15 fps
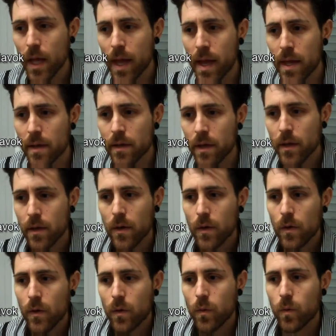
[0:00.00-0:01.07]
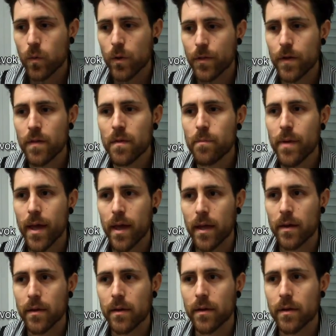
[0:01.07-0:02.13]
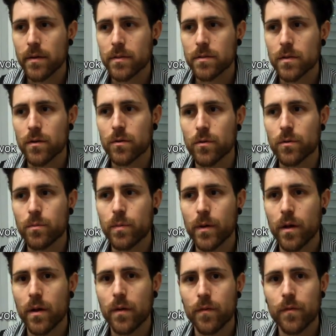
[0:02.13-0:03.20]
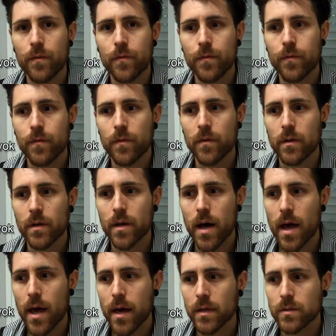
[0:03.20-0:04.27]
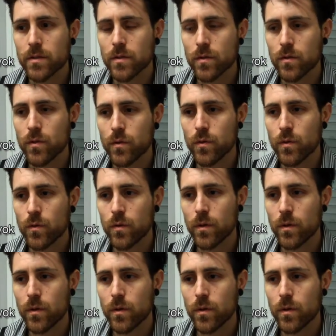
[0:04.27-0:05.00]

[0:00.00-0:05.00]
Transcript: And within the band is a group of guys who,